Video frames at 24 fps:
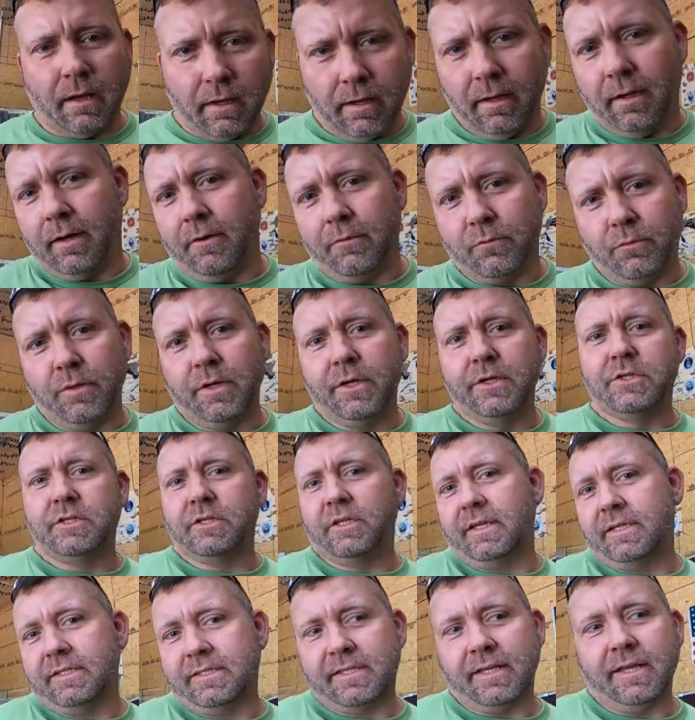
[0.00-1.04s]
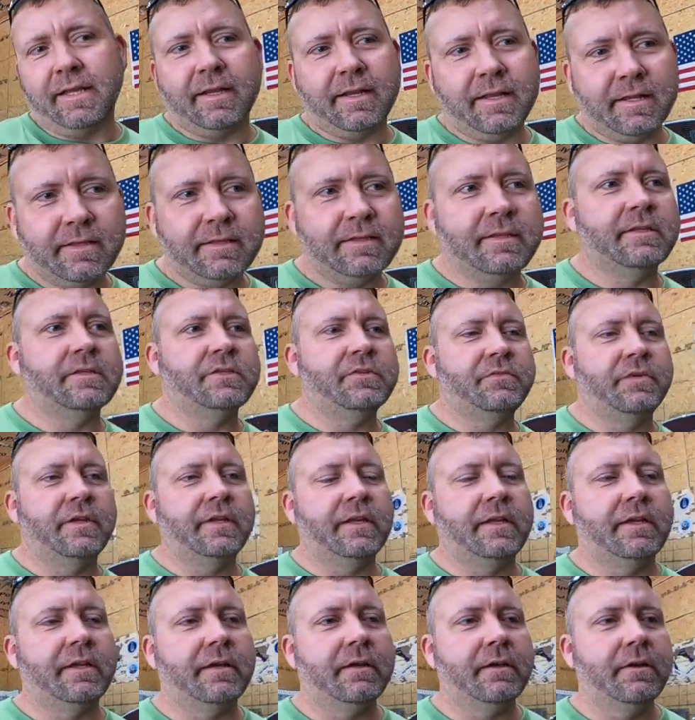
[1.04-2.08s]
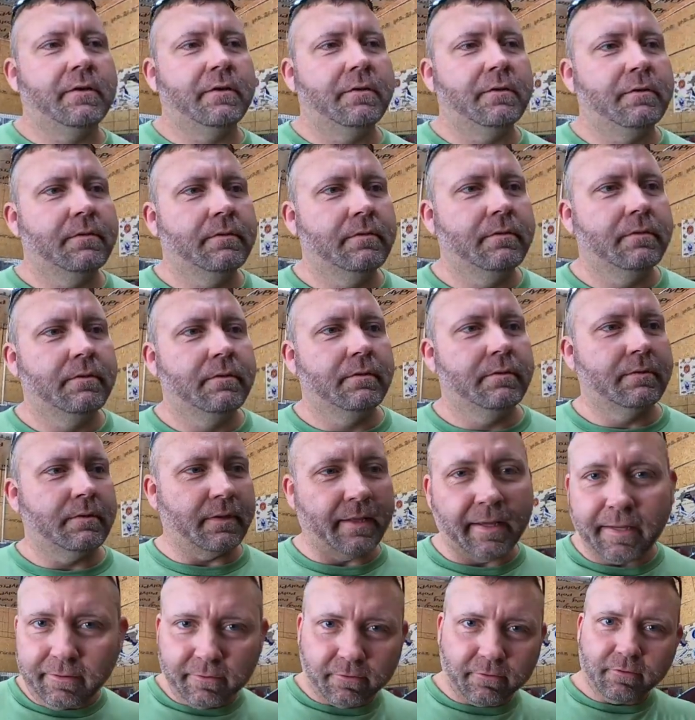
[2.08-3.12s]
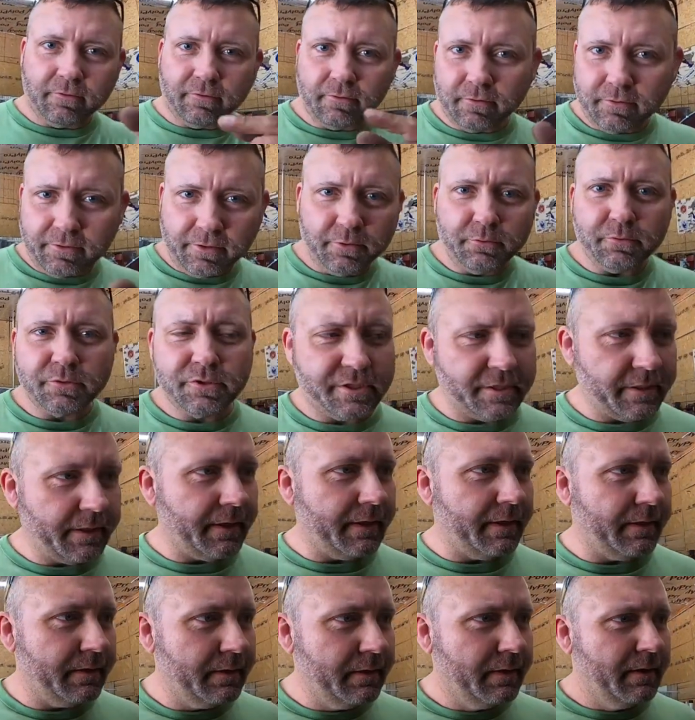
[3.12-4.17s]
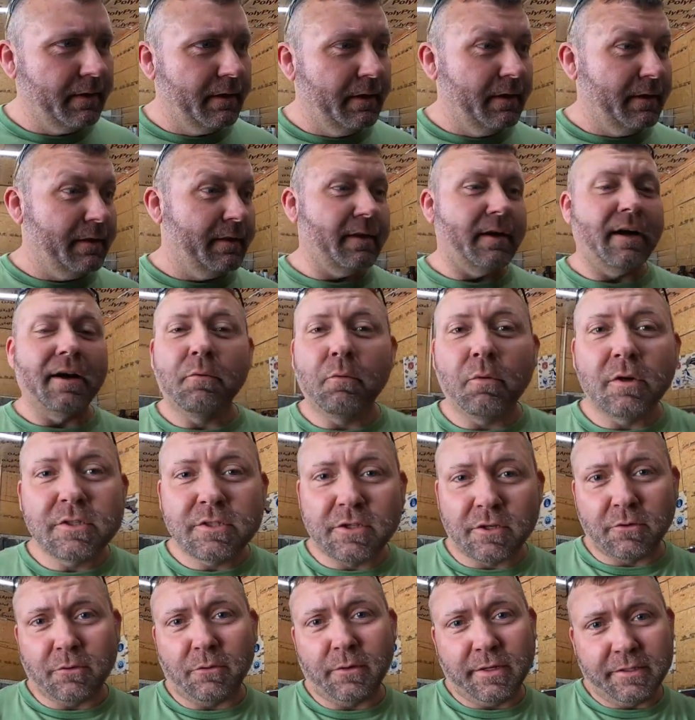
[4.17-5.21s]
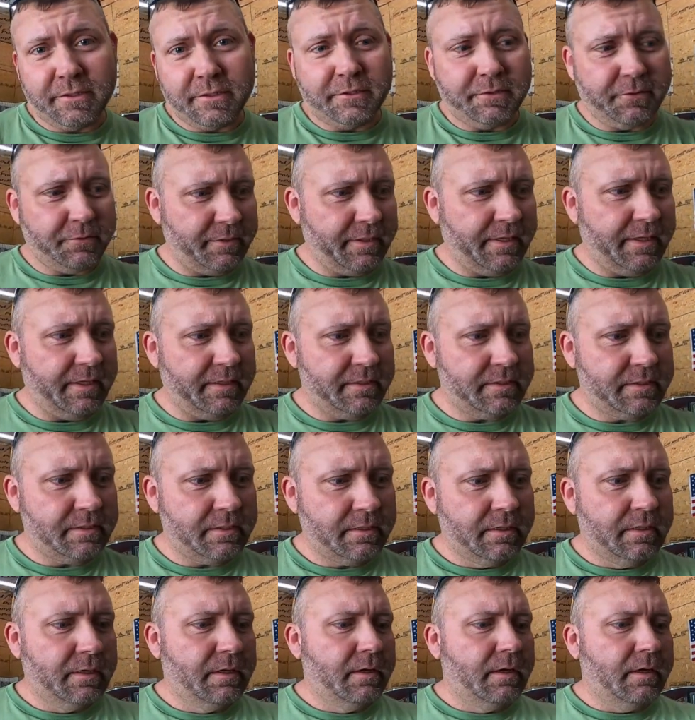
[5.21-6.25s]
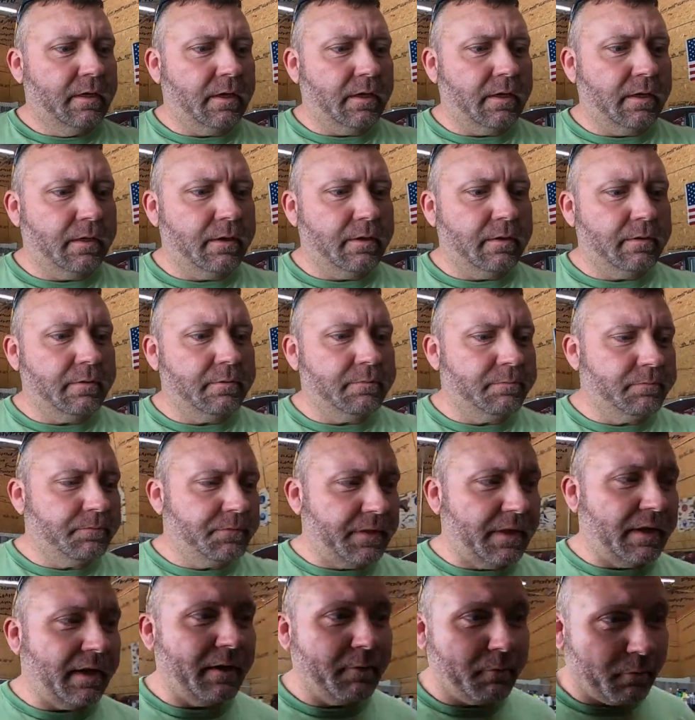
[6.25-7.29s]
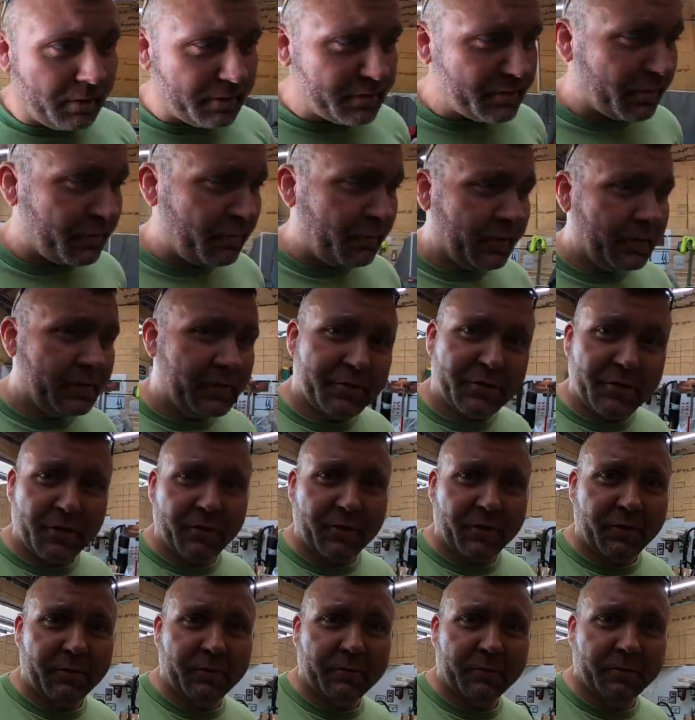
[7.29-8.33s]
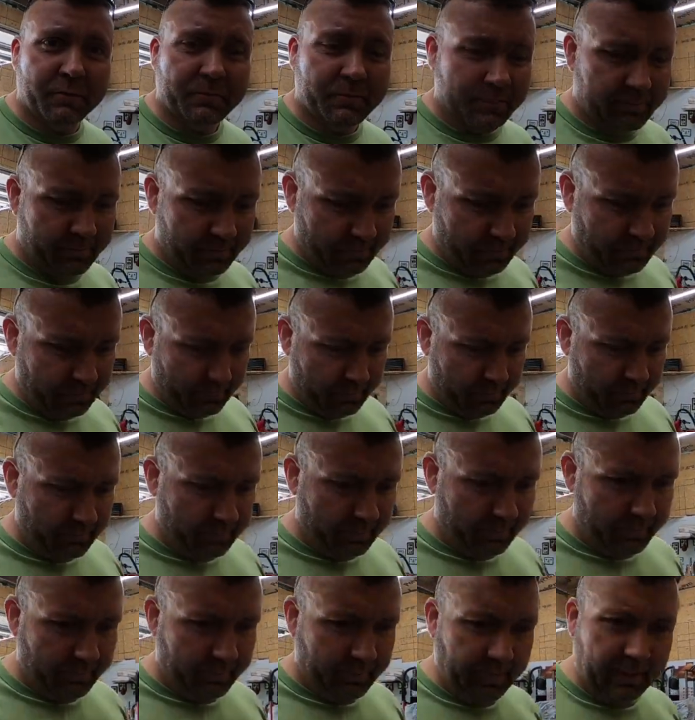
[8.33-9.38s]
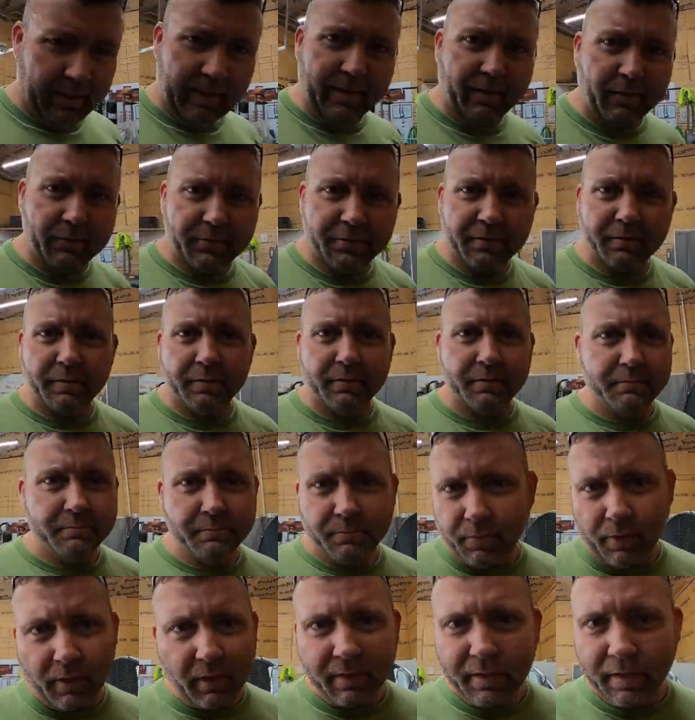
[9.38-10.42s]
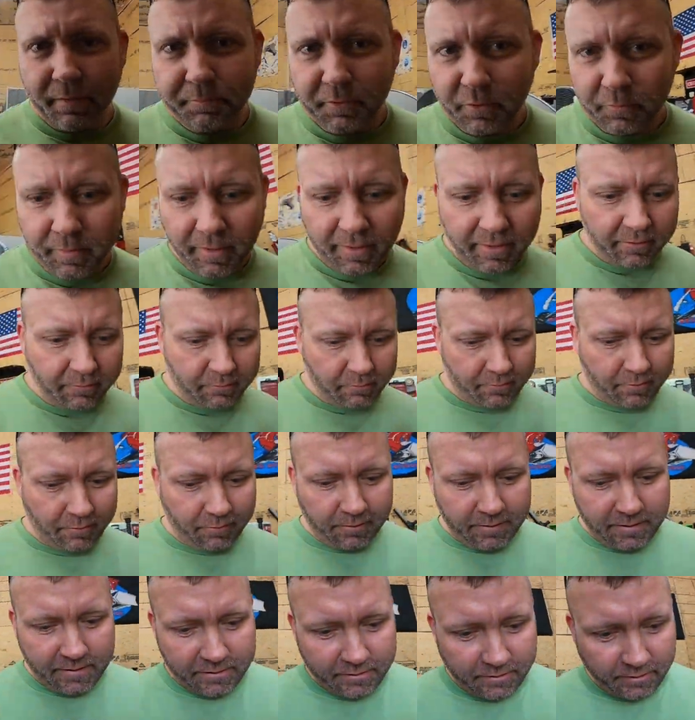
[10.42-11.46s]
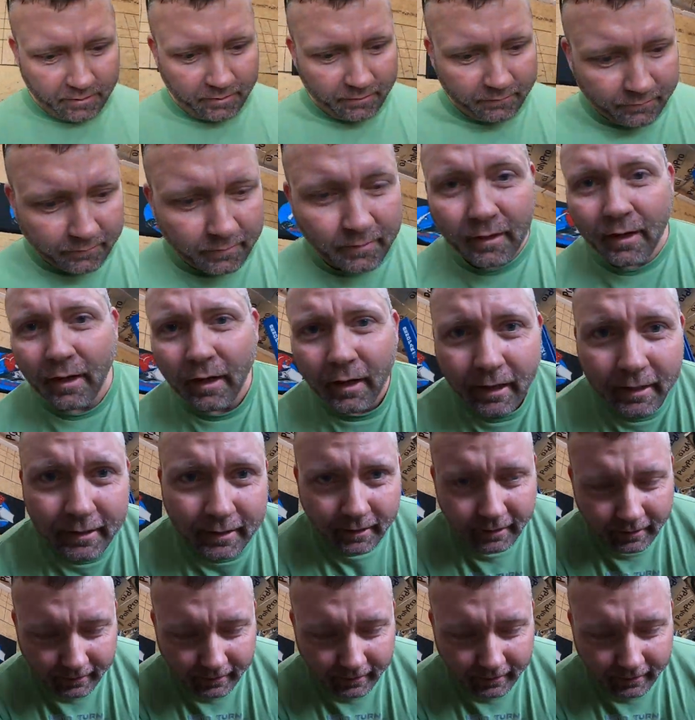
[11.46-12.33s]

I originally said in this video, later on you'll see, that I wasn't going to do this. That I wasn't going to show you how to mock up your panel and all this stuff. I